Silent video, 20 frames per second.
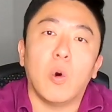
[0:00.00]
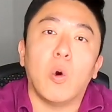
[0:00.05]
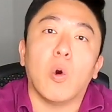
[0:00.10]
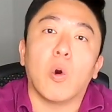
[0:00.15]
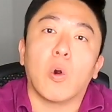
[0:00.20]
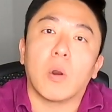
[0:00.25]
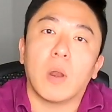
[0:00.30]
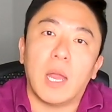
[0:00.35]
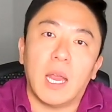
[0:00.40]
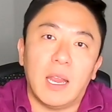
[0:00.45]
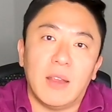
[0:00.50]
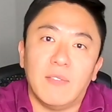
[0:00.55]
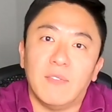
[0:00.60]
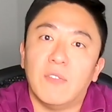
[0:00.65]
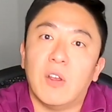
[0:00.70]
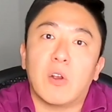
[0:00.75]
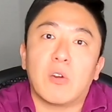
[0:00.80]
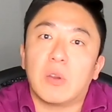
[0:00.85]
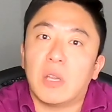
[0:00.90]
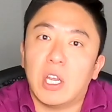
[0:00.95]
or a
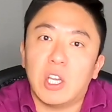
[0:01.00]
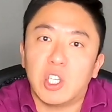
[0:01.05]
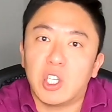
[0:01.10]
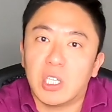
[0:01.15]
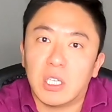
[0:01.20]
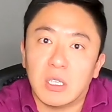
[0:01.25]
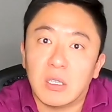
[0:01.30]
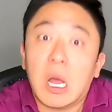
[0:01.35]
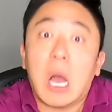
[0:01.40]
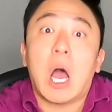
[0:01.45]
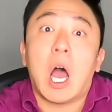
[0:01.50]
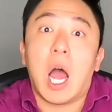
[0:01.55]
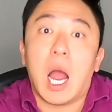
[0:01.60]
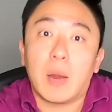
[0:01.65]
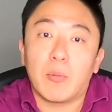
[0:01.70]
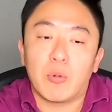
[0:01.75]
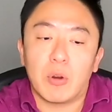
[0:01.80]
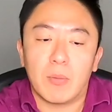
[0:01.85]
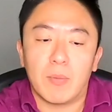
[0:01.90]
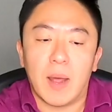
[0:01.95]
variation
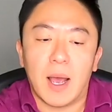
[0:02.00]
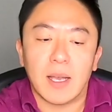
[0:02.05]
hybrid